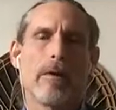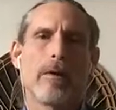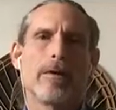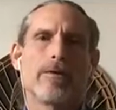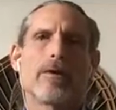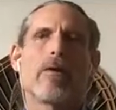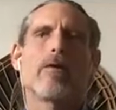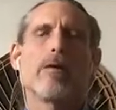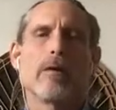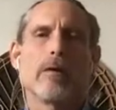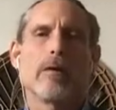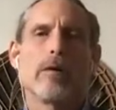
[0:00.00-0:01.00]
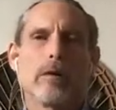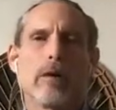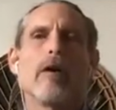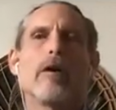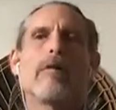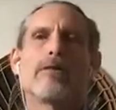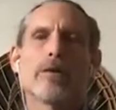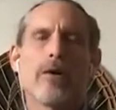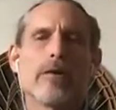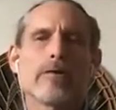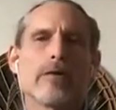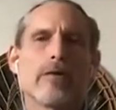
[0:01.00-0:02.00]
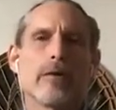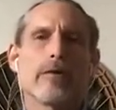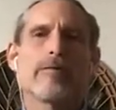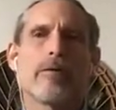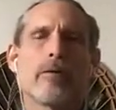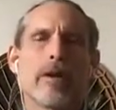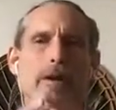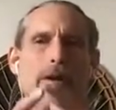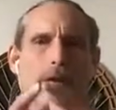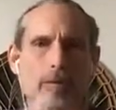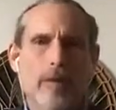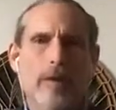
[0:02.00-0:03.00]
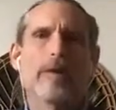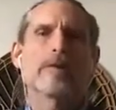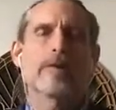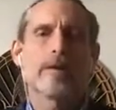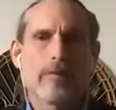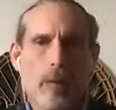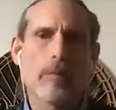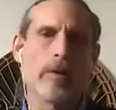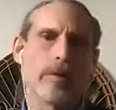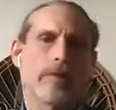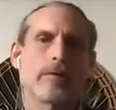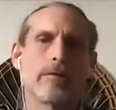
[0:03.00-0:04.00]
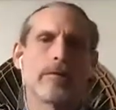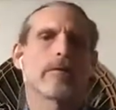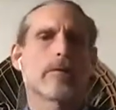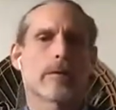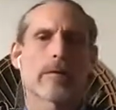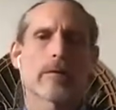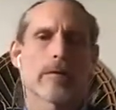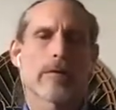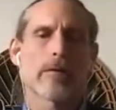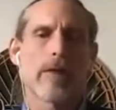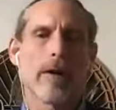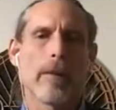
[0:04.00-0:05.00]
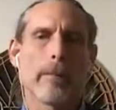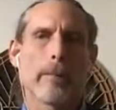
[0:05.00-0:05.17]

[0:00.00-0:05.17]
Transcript: So love is also therefore in the present moment, right?